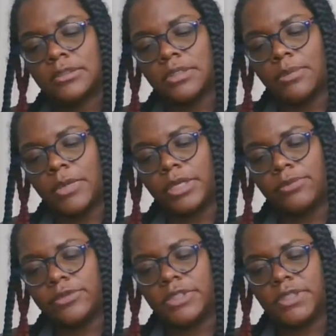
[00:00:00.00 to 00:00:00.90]
Somebody
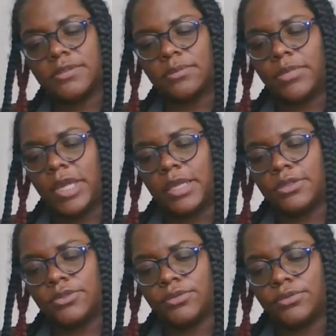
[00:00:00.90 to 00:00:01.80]
received some bad
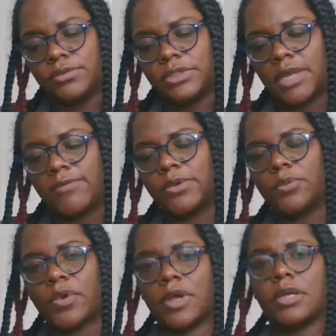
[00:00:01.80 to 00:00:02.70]
news. Seven of
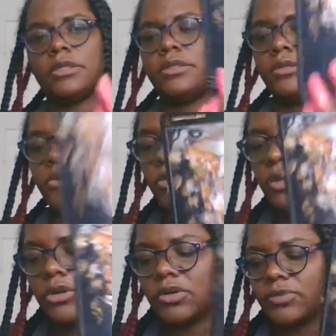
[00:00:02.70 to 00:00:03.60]
Wands, no
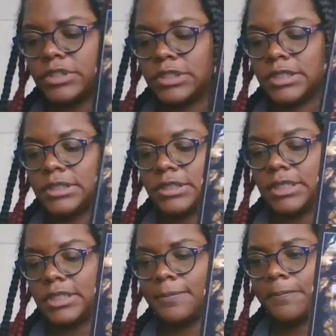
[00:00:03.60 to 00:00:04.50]
longer
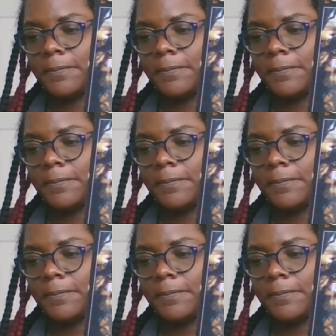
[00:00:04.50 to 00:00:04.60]
resisting.